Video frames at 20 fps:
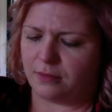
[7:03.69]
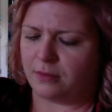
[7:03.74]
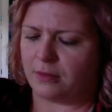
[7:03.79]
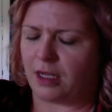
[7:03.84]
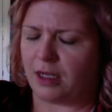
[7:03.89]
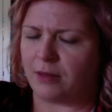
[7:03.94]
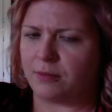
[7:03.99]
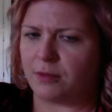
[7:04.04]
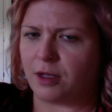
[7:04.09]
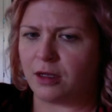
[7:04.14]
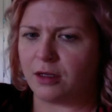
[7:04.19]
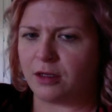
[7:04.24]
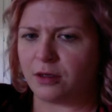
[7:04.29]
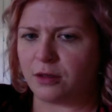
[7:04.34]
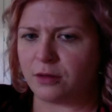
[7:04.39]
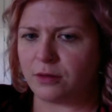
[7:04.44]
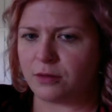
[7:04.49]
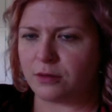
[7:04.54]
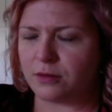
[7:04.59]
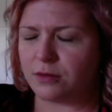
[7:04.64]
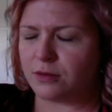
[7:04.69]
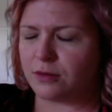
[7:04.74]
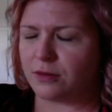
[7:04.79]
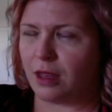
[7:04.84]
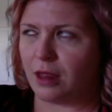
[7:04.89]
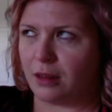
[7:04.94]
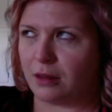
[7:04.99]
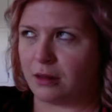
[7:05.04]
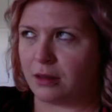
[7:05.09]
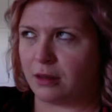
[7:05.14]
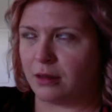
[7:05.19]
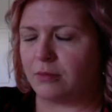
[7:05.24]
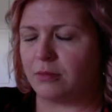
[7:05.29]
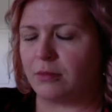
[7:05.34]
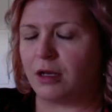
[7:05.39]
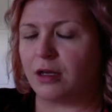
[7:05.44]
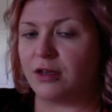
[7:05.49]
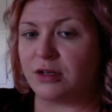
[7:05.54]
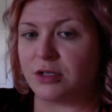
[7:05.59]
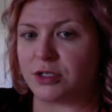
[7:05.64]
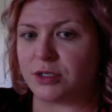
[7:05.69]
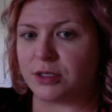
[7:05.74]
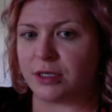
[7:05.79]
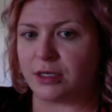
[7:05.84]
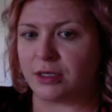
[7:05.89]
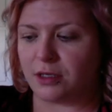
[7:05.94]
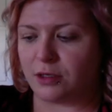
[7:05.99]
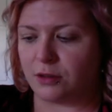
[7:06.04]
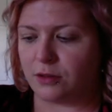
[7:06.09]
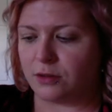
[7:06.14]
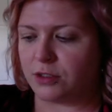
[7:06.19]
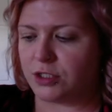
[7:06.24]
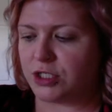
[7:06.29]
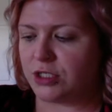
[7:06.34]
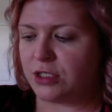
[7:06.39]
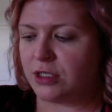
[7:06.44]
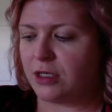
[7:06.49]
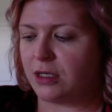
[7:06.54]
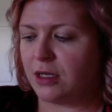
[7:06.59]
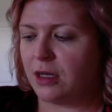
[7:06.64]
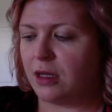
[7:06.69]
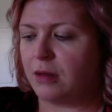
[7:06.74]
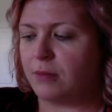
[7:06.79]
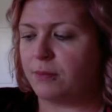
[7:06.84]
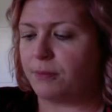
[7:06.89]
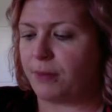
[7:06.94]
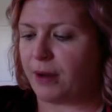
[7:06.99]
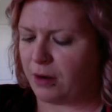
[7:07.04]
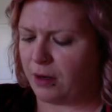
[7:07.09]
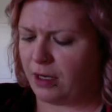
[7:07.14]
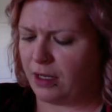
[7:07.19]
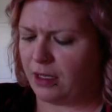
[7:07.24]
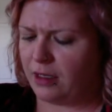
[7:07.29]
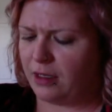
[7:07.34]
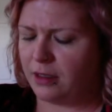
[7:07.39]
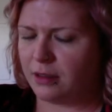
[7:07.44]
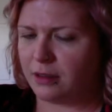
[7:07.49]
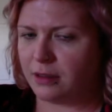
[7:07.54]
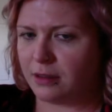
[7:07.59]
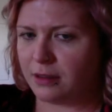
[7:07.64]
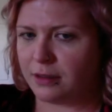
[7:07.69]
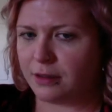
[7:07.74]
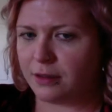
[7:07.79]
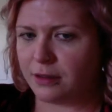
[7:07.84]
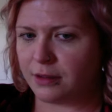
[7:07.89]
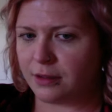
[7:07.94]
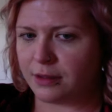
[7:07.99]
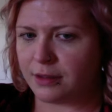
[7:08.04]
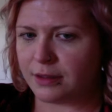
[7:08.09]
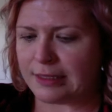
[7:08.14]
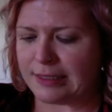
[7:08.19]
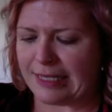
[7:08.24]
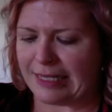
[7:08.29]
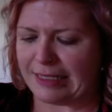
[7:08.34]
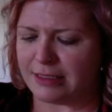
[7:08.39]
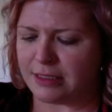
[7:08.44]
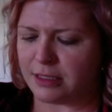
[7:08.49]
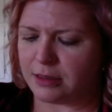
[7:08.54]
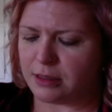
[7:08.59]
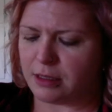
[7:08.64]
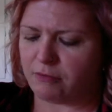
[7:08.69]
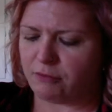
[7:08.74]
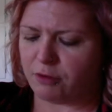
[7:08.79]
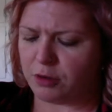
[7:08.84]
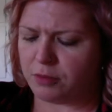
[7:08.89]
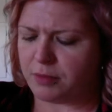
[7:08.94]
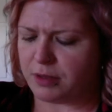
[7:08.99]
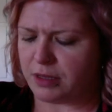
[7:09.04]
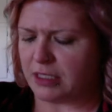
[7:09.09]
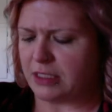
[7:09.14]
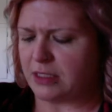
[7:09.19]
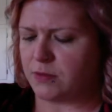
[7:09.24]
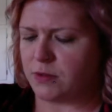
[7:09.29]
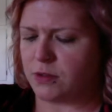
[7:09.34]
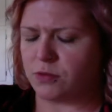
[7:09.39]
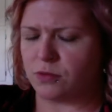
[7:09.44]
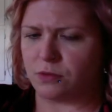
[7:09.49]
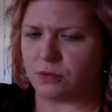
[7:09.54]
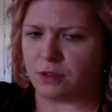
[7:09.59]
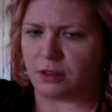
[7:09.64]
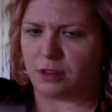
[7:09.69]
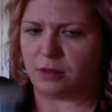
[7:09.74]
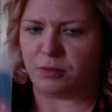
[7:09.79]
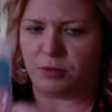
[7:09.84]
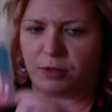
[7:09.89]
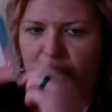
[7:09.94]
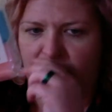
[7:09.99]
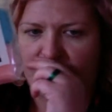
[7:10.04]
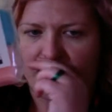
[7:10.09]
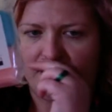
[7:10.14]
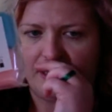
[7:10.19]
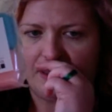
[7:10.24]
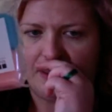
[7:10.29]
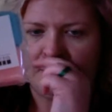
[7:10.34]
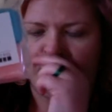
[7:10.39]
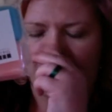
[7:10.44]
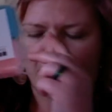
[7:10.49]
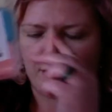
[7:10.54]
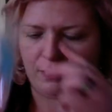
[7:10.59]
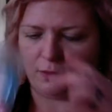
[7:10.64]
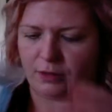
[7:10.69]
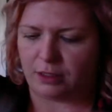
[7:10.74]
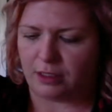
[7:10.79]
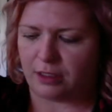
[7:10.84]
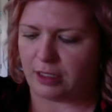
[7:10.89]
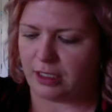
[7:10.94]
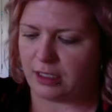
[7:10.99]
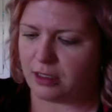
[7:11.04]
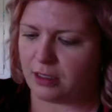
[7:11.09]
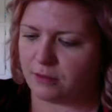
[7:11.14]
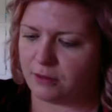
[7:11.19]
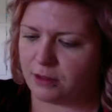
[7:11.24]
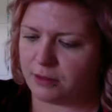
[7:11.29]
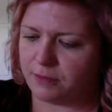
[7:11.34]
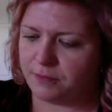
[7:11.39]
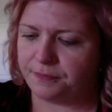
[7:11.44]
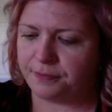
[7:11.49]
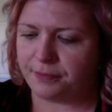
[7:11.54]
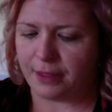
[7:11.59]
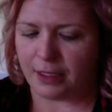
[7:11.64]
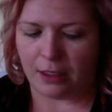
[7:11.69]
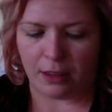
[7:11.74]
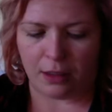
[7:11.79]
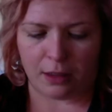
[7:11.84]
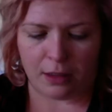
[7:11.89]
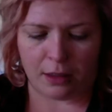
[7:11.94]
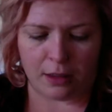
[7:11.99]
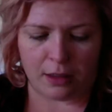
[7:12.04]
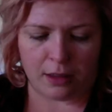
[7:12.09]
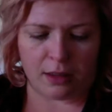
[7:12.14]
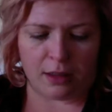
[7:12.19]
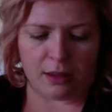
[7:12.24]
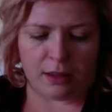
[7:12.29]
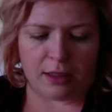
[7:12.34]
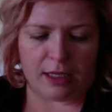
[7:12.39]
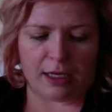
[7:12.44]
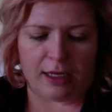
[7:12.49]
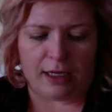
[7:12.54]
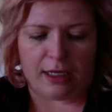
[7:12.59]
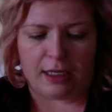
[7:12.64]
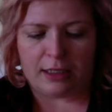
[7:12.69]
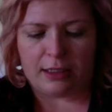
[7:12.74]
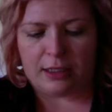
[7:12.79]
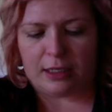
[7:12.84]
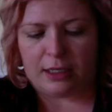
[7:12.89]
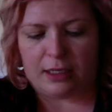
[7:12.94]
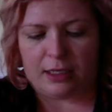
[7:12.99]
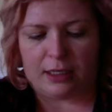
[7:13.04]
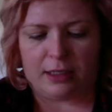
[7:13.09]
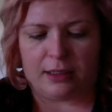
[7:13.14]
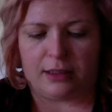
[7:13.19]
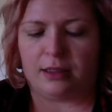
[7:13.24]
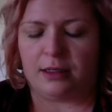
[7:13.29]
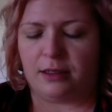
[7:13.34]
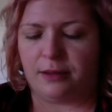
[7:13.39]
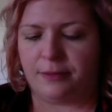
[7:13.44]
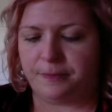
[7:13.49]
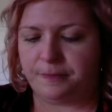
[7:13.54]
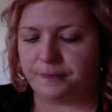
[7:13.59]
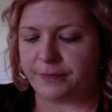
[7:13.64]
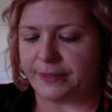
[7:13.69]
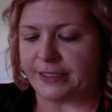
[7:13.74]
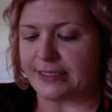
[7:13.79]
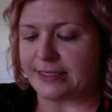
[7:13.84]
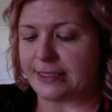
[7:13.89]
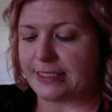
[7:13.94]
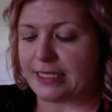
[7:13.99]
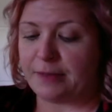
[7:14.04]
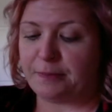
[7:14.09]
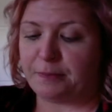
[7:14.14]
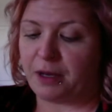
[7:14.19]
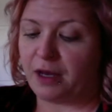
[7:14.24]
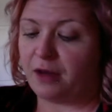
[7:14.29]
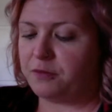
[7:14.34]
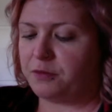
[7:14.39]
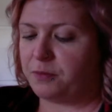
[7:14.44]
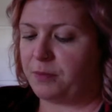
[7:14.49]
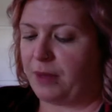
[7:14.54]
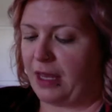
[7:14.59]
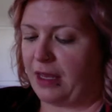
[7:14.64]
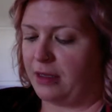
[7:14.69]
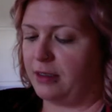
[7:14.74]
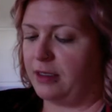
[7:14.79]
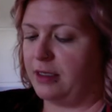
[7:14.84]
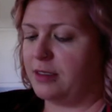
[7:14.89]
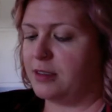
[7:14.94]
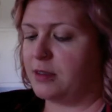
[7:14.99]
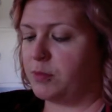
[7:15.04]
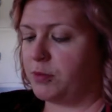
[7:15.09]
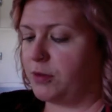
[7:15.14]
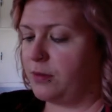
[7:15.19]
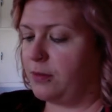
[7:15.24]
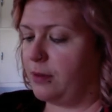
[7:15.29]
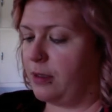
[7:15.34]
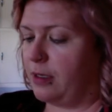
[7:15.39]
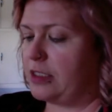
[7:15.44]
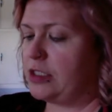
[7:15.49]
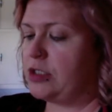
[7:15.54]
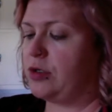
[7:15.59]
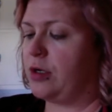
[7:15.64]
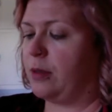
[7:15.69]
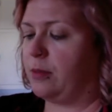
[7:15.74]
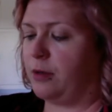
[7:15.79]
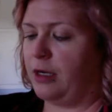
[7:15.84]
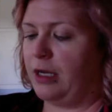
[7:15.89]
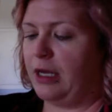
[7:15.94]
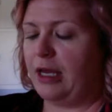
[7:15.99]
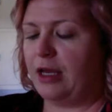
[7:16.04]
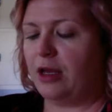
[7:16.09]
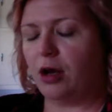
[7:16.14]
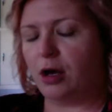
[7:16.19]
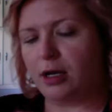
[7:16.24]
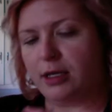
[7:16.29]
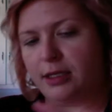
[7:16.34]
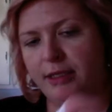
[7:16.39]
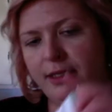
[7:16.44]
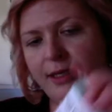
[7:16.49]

I'm not usually a huge berry scent lover, but this one's really pretty. I really like that one. Okay, and then Stay Puffed Man is blueberry, strawberry, and cotton